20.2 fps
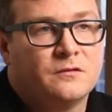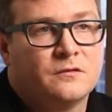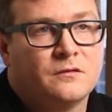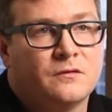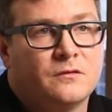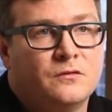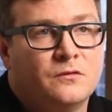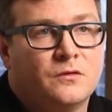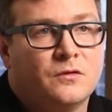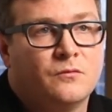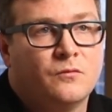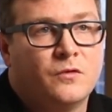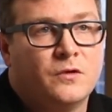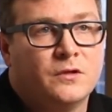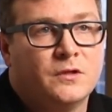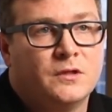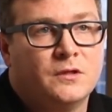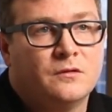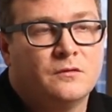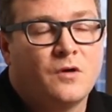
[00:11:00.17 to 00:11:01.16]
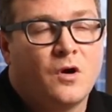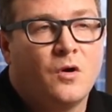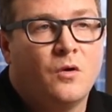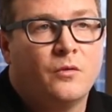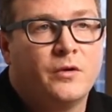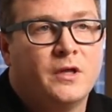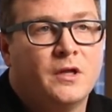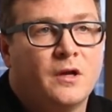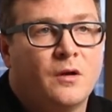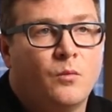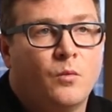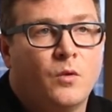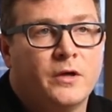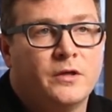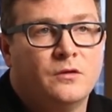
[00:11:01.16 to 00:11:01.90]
So you can really hone in on what